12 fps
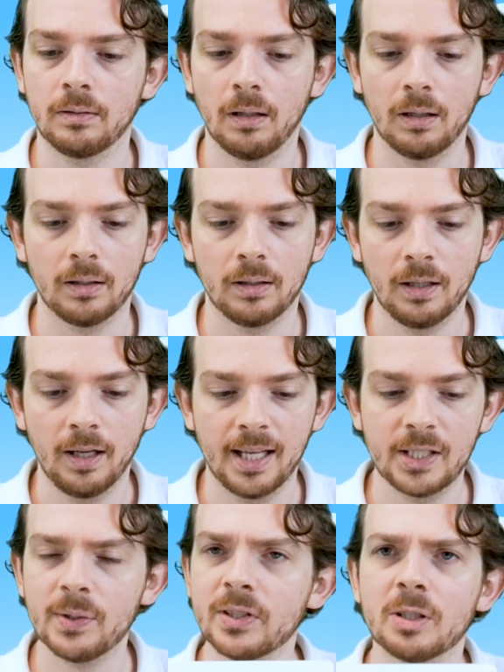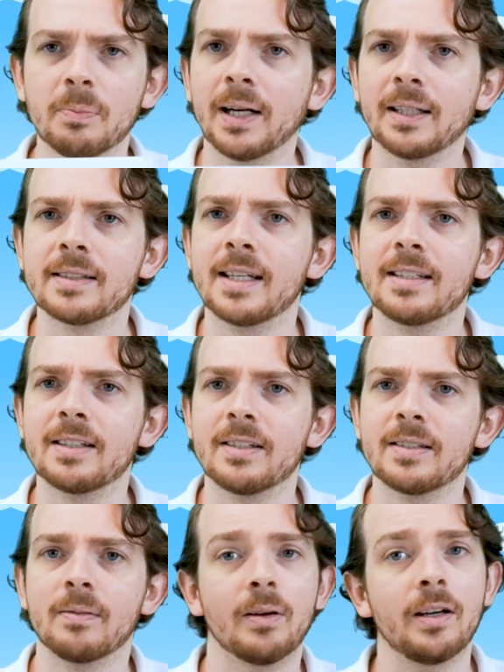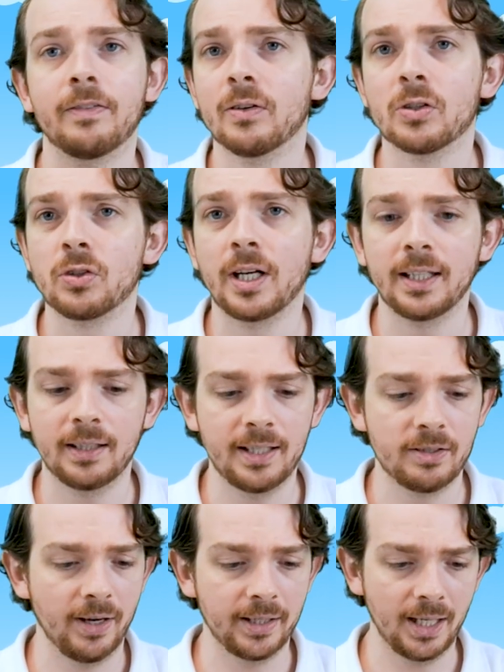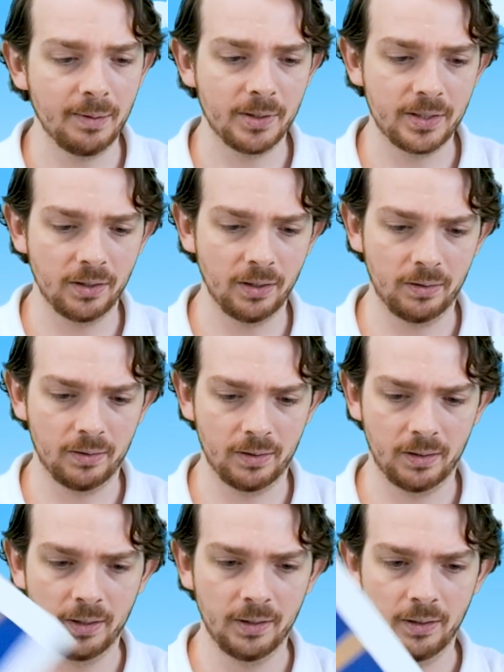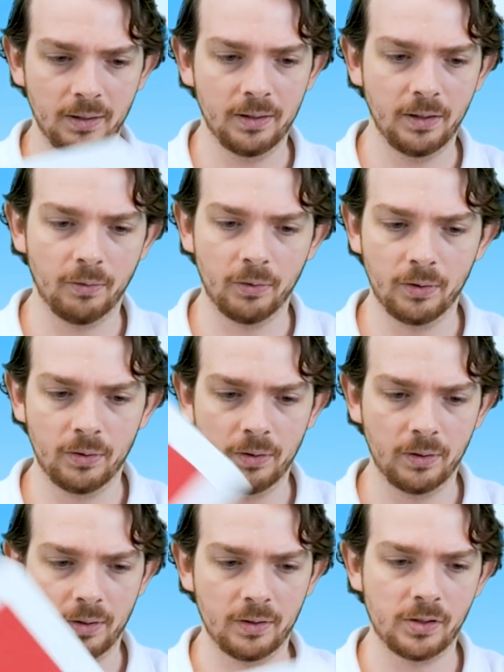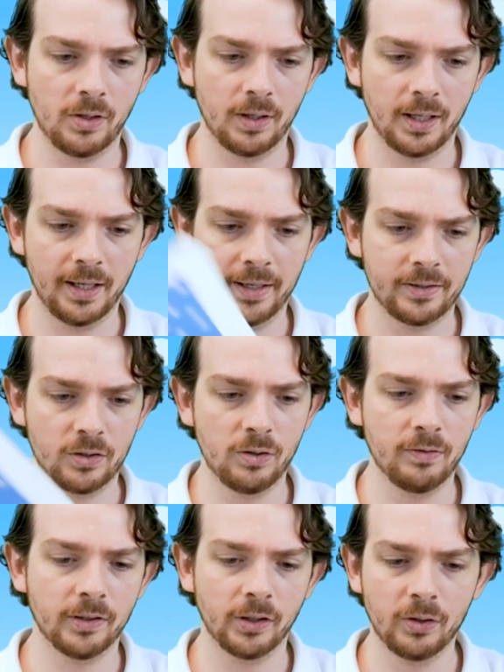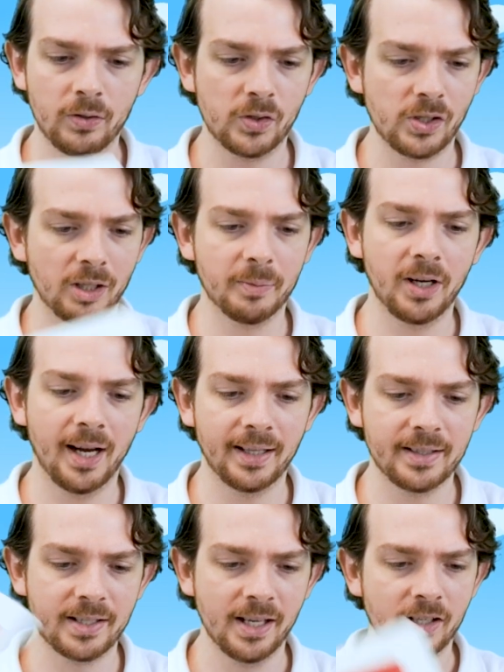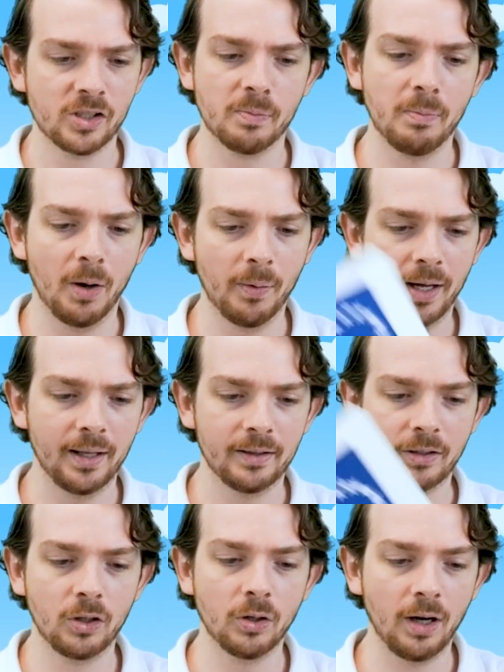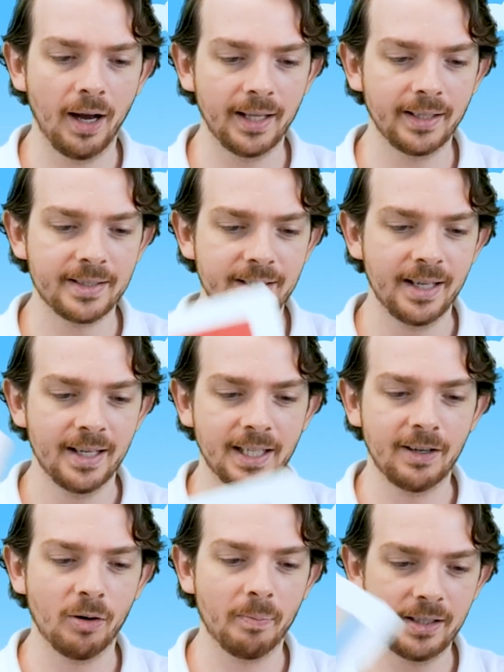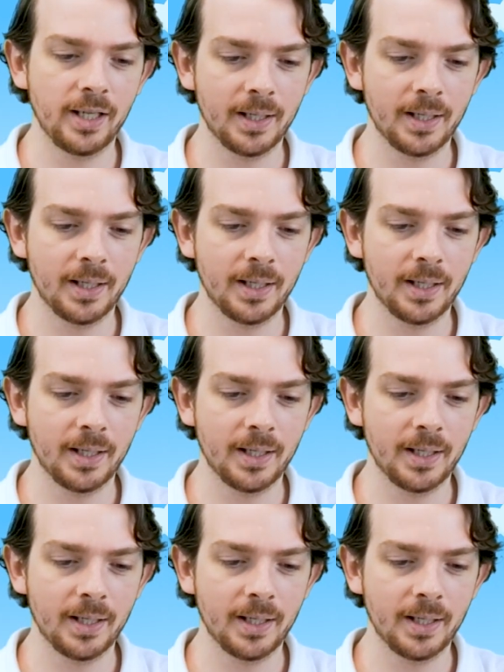Huh. It's always good to practice these because if you're Australian, these are our neighbours, Oh, Nauru, Tonga, Tuvalu, Solomon Islands, Samoa, the Cook Islands, Kiribati.